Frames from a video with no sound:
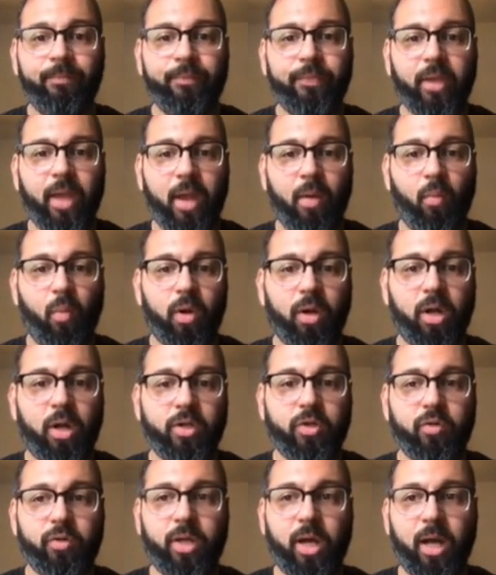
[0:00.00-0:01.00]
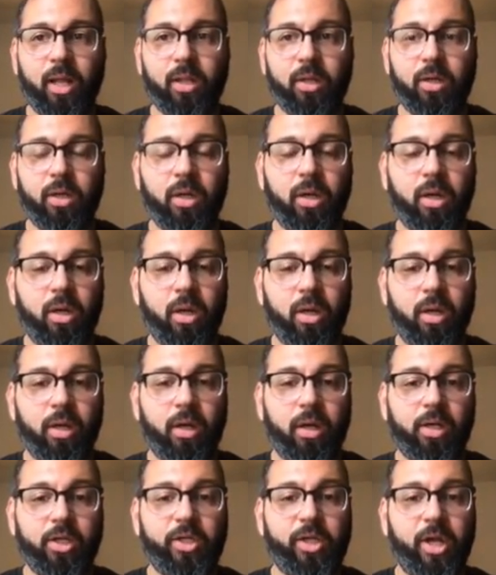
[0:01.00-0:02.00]
and $100
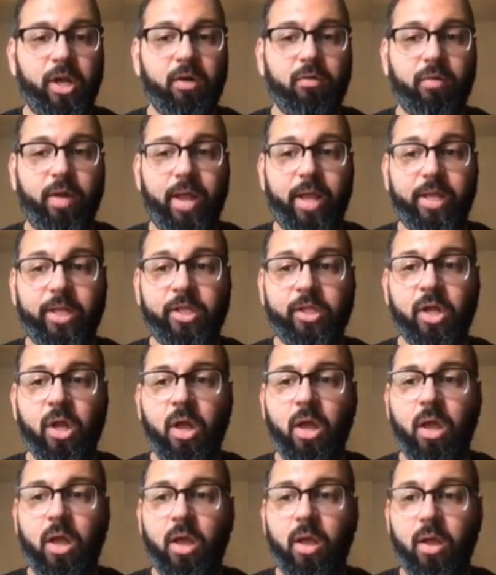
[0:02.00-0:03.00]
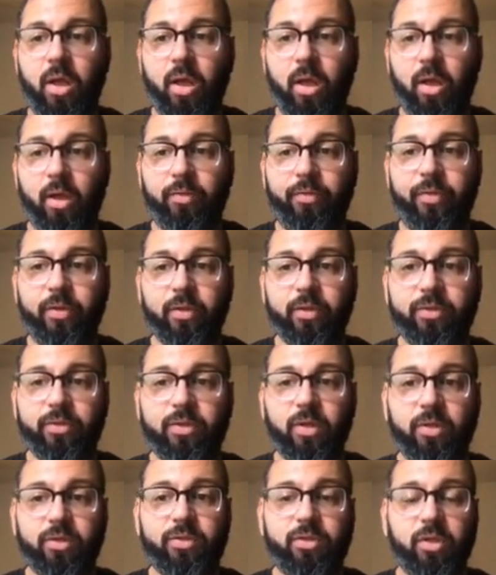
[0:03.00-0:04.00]
a share range until it
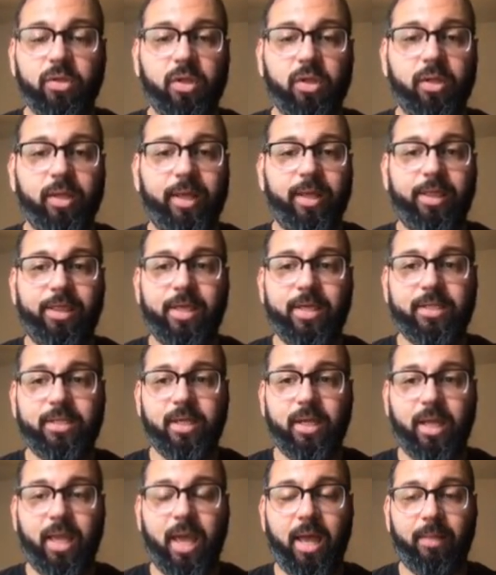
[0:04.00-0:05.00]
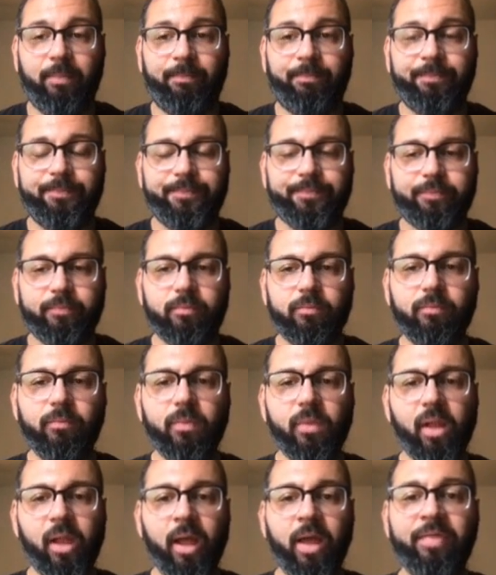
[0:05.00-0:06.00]
starts to look like this again.
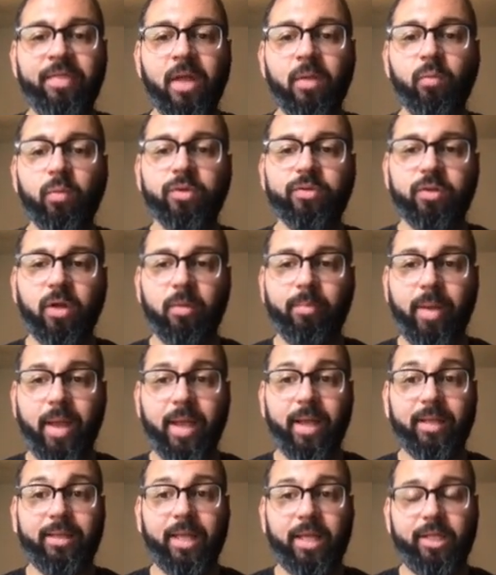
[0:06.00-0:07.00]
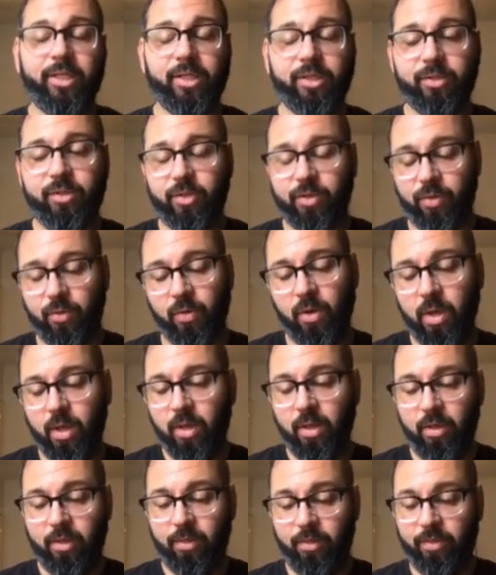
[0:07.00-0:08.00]
And then we'll start paying attention to
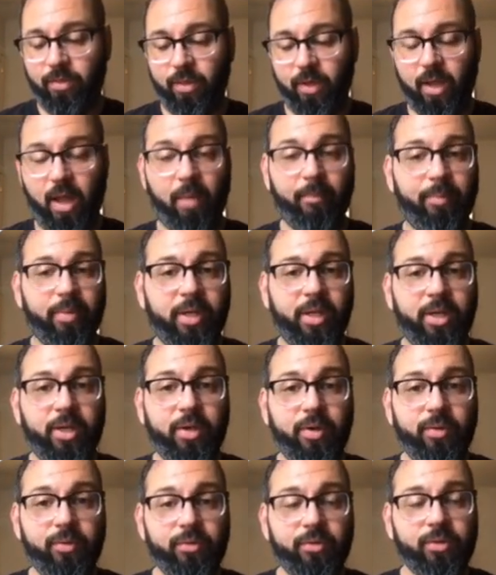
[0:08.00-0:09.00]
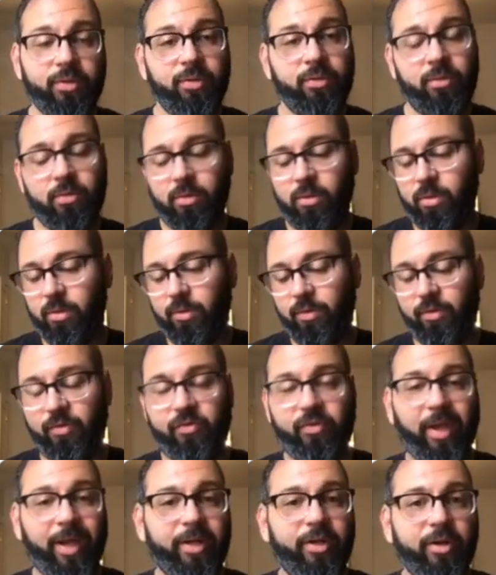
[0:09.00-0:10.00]
the company news, the
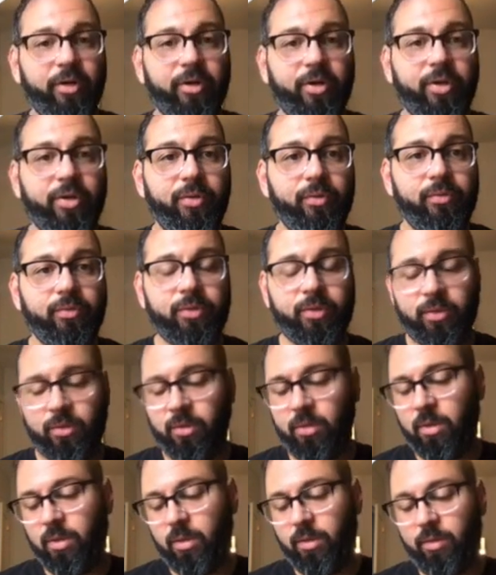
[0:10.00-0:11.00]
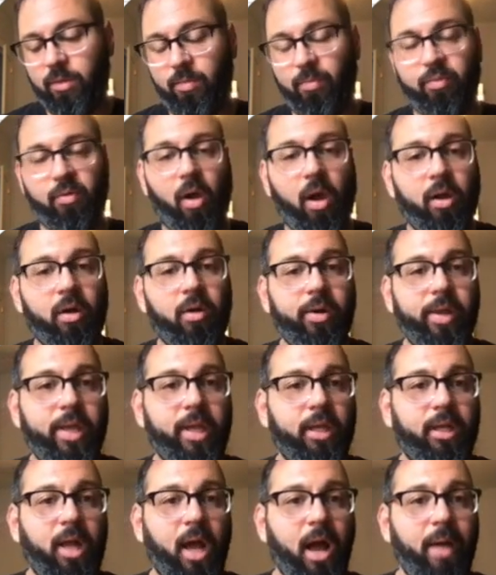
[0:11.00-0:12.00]
sector news, the broader
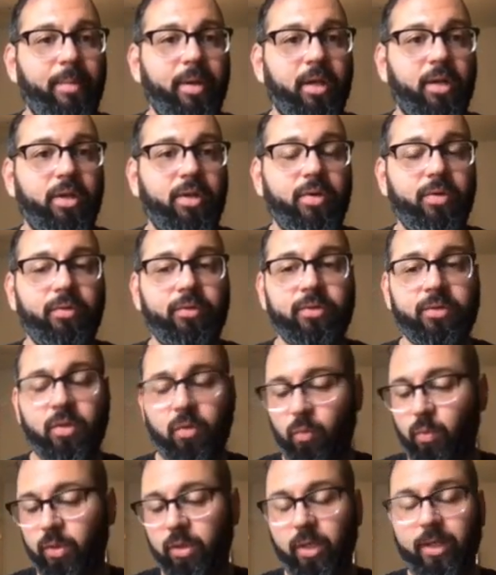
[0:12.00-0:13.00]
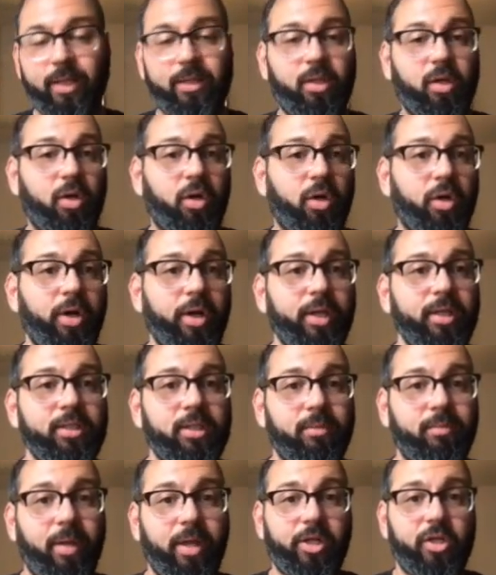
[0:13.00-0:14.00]
economic news. We'll look at the earnings
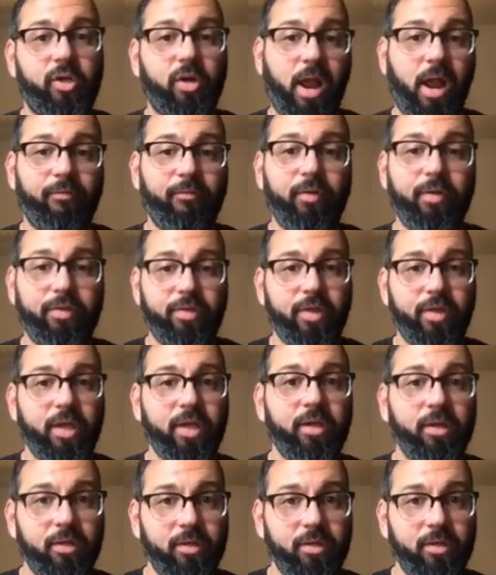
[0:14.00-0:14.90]
and make sure everything